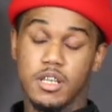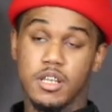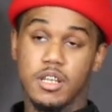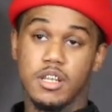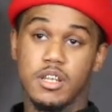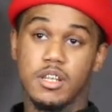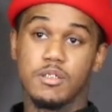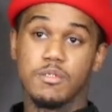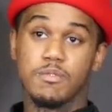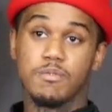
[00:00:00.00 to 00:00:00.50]

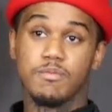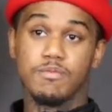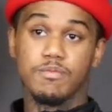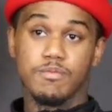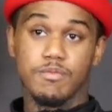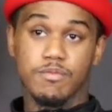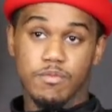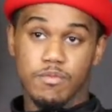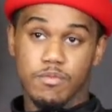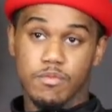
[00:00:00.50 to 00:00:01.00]

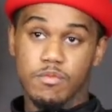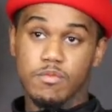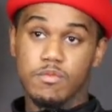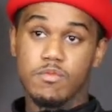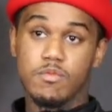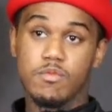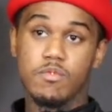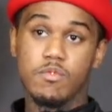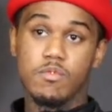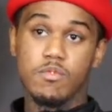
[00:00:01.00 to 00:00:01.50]
man.
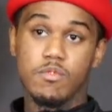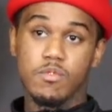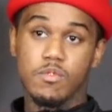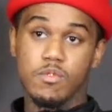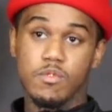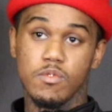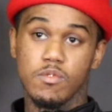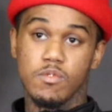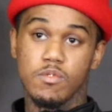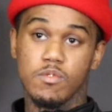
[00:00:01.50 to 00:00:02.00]

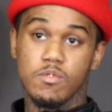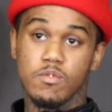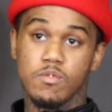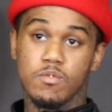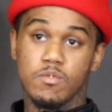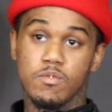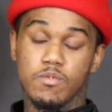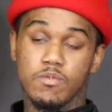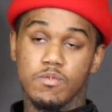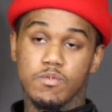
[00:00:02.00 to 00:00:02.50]

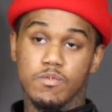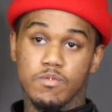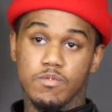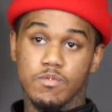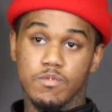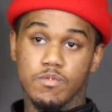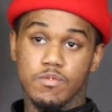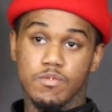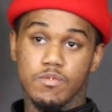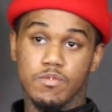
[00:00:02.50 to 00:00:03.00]

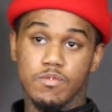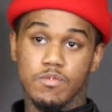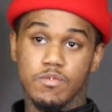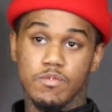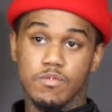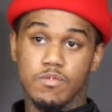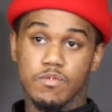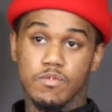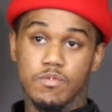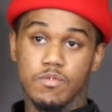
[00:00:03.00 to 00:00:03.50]
Yeah. I
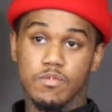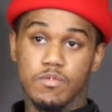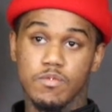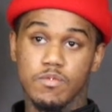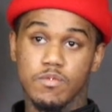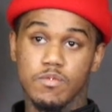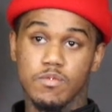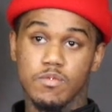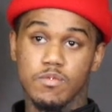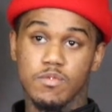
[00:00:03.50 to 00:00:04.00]
guess you just
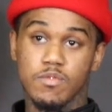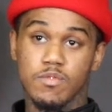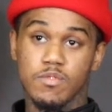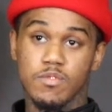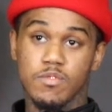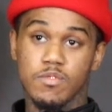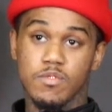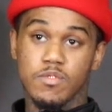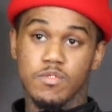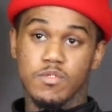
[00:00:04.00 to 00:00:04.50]
said what was the
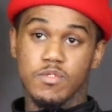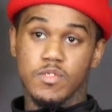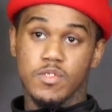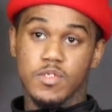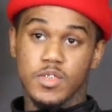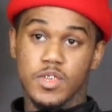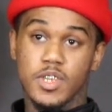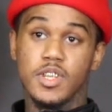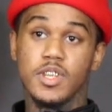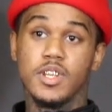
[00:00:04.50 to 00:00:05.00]
reason.
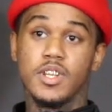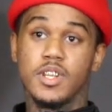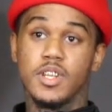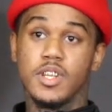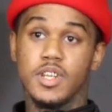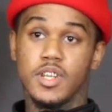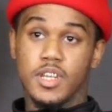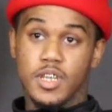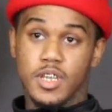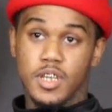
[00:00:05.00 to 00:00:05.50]
What
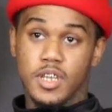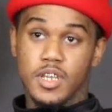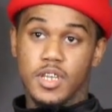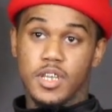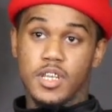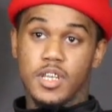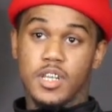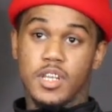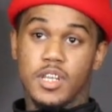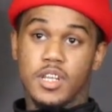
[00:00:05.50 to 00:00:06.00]
was the reason?
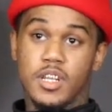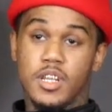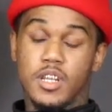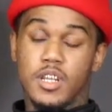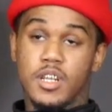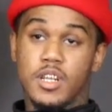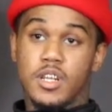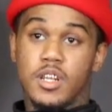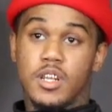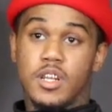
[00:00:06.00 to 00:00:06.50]
Was
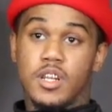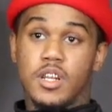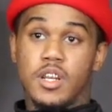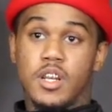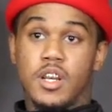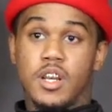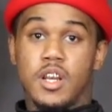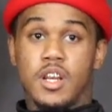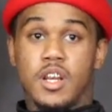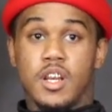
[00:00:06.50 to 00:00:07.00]
the last
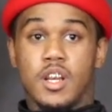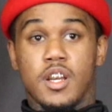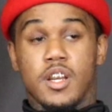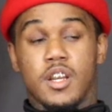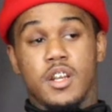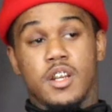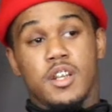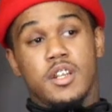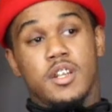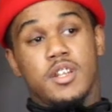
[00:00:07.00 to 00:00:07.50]
time? Was that the
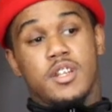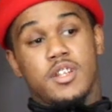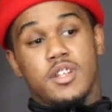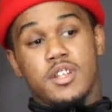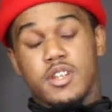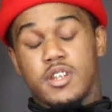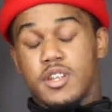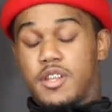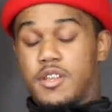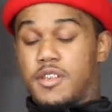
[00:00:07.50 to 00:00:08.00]
last time?
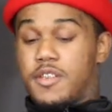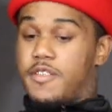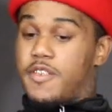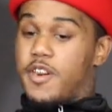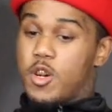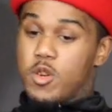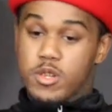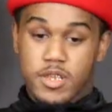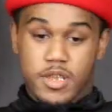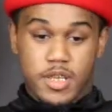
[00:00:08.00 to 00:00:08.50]
Or?
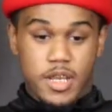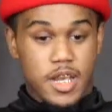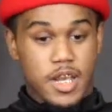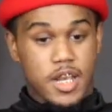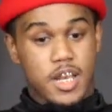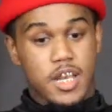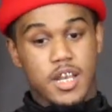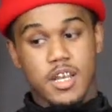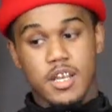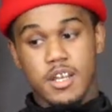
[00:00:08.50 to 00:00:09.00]
First
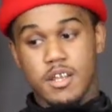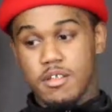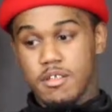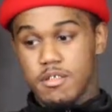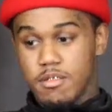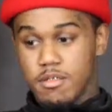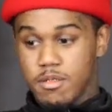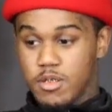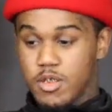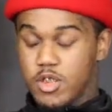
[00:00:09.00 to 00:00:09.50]
time
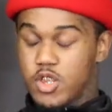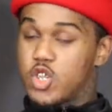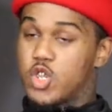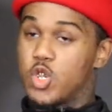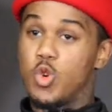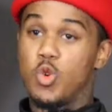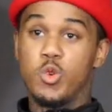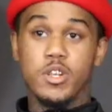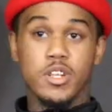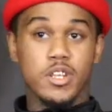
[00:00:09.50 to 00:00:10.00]

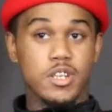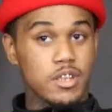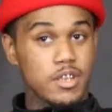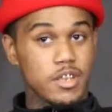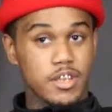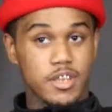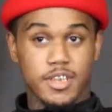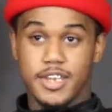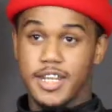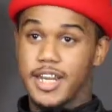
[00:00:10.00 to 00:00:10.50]
shooting,
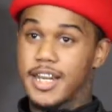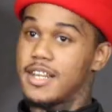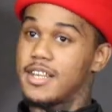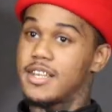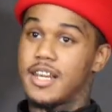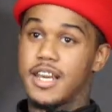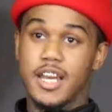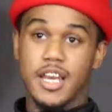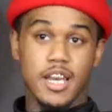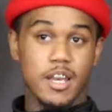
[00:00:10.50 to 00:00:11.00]
second
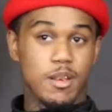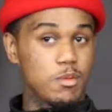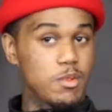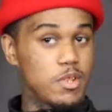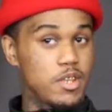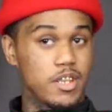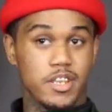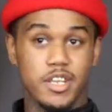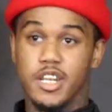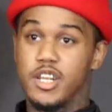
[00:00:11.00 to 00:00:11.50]
time
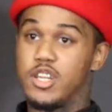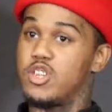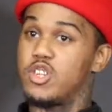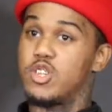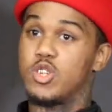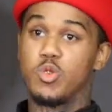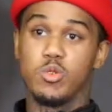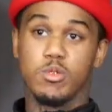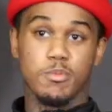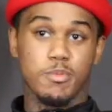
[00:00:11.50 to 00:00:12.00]
another
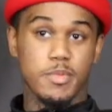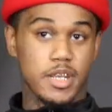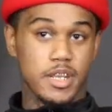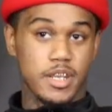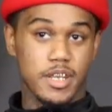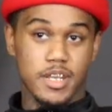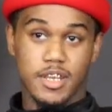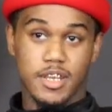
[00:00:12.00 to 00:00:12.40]
shooting, man.